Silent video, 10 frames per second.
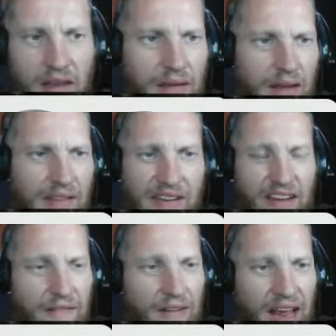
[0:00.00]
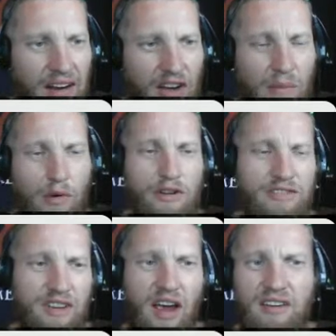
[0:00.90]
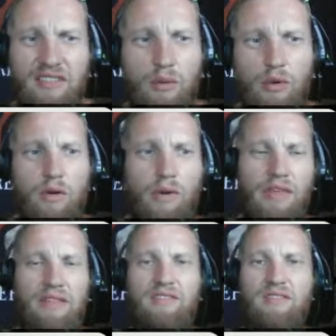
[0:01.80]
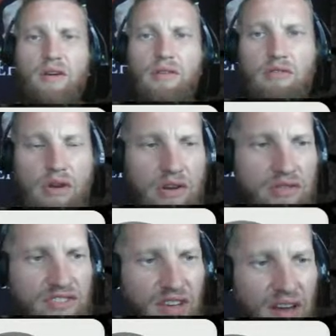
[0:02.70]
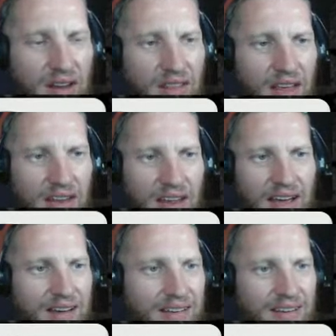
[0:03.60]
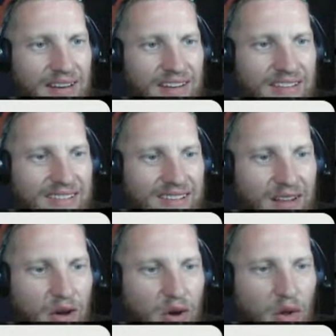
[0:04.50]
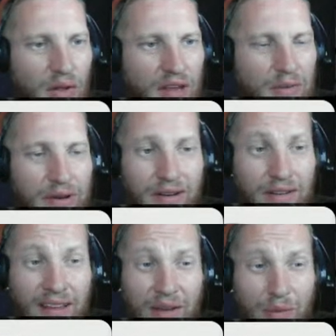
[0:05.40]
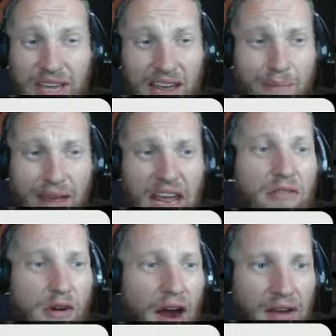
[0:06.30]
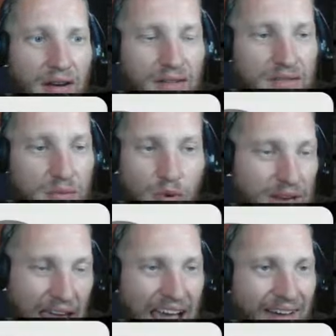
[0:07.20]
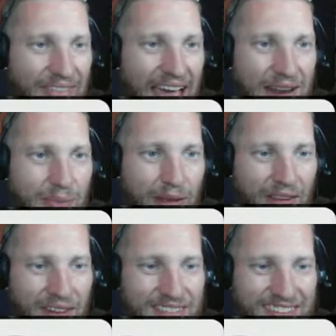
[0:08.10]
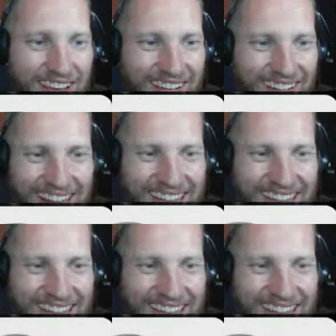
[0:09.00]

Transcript: Yeah, they definitely had a lot more designs to work with at the start of the Great Crusade, and then it slowly dwindled. Like, we can make rhinos. We have that ability still.